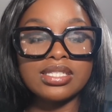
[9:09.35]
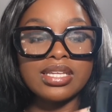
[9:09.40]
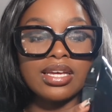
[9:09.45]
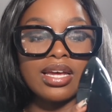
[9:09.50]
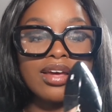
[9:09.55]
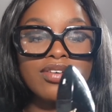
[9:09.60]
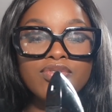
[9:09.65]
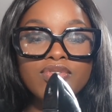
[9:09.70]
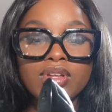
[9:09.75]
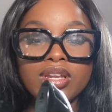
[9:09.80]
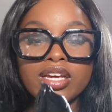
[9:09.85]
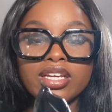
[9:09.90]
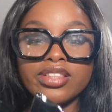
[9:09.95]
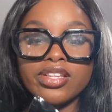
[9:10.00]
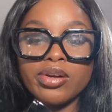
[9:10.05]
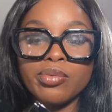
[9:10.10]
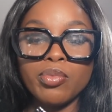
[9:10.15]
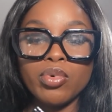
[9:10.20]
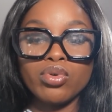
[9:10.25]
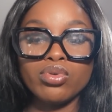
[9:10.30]
Like, I feel like
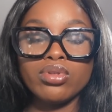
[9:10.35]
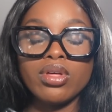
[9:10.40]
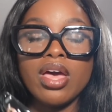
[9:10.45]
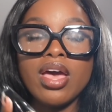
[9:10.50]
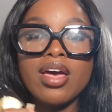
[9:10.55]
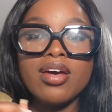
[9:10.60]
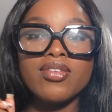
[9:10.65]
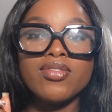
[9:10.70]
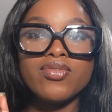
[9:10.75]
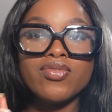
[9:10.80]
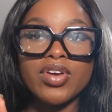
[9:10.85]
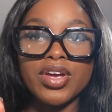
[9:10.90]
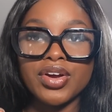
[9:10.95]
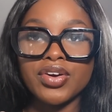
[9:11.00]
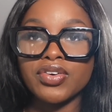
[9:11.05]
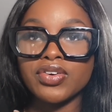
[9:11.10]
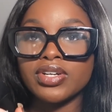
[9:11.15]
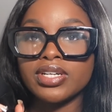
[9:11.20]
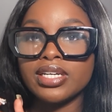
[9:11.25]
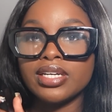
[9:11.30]
they're both
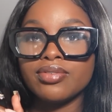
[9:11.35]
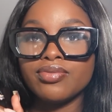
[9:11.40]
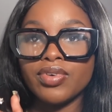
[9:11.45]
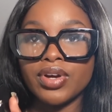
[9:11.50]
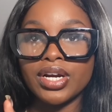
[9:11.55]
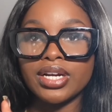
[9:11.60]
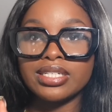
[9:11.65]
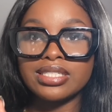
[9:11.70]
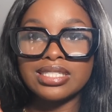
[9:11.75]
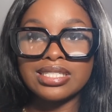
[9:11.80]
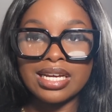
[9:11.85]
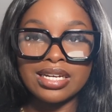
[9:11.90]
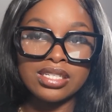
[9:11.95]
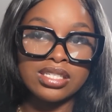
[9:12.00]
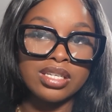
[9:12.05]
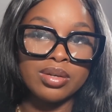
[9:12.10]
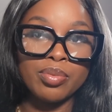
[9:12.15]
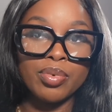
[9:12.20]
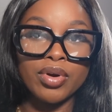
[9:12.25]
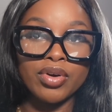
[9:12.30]
very, very
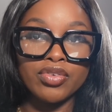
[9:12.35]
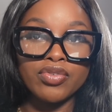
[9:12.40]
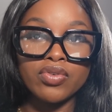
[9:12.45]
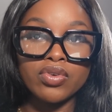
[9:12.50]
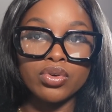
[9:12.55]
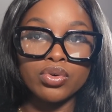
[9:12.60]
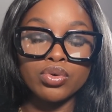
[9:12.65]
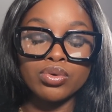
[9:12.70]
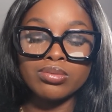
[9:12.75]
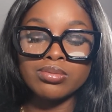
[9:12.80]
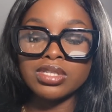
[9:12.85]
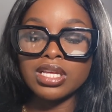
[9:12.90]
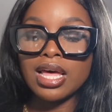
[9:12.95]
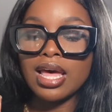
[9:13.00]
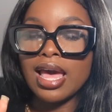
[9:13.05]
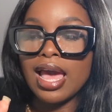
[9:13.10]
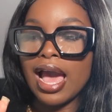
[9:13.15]
sexy perfumes.